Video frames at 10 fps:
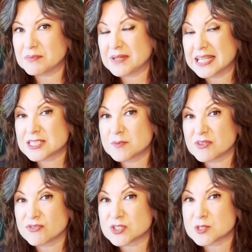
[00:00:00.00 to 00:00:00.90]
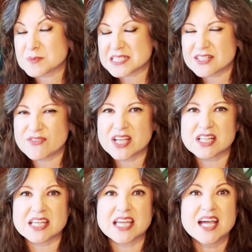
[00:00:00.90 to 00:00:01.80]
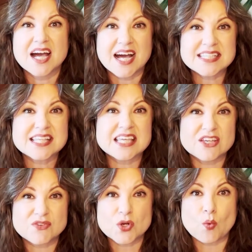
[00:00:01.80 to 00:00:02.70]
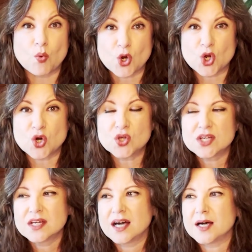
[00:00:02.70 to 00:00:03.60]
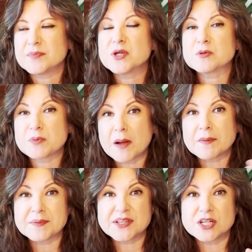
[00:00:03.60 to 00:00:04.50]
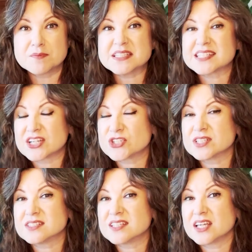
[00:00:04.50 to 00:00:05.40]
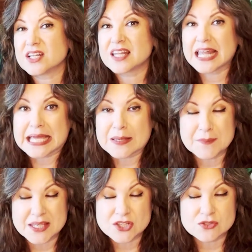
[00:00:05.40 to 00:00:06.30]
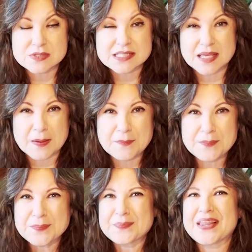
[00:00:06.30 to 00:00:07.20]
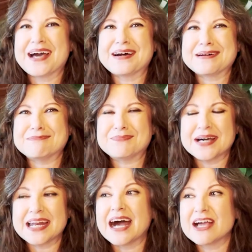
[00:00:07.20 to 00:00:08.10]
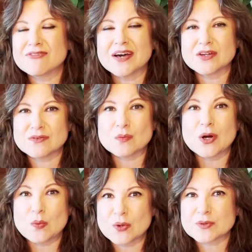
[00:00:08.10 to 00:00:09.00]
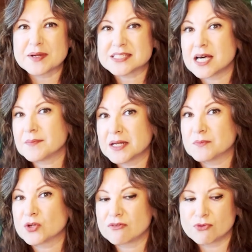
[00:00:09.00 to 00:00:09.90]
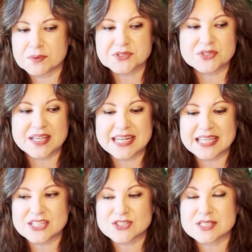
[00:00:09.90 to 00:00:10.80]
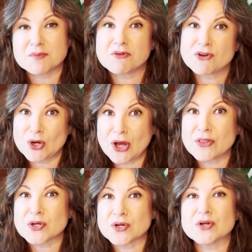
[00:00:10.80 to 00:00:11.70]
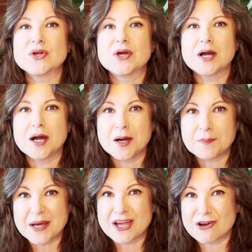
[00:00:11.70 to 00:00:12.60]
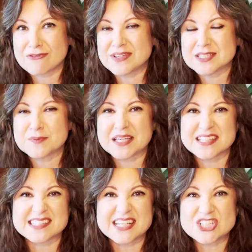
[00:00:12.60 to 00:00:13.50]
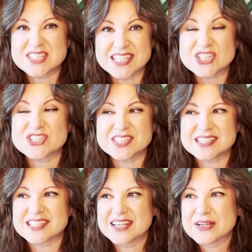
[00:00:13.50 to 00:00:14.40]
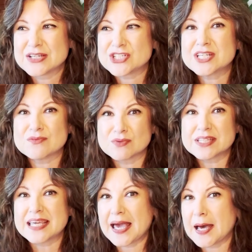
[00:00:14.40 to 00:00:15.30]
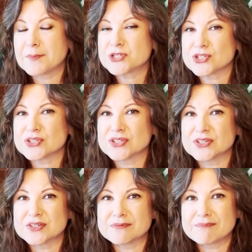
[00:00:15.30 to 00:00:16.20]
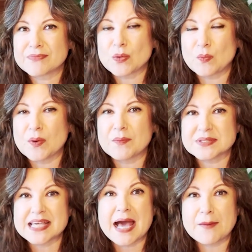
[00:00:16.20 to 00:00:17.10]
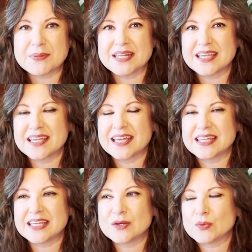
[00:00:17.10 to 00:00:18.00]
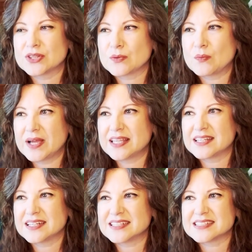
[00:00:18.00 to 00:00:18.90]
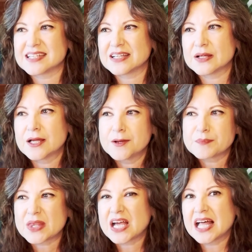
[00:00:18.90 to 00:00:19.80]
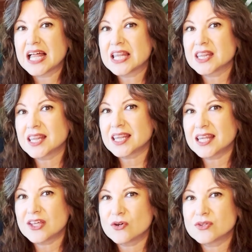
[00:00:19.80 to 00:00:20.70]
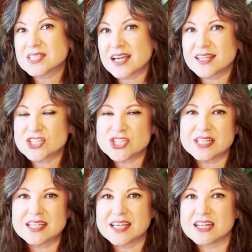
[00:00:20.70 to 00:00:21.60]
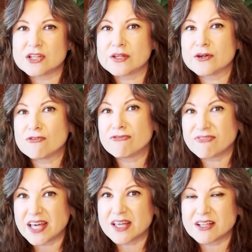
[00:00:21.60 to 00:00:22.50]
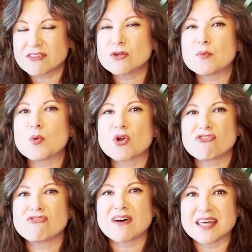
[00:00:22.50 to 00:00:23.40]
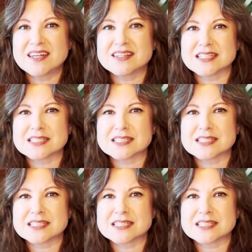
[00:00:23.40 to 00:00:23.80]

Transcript: Nancy Mitford specifically, I say give it a whirl. There's probably going to be sections that, like me, you skim. But I found it well worth my time, and I'm looking forward to getting into some of her other biographies, because I just think she can really capture what was happening with a way that is a little tongue-in-cheek and a little more fun than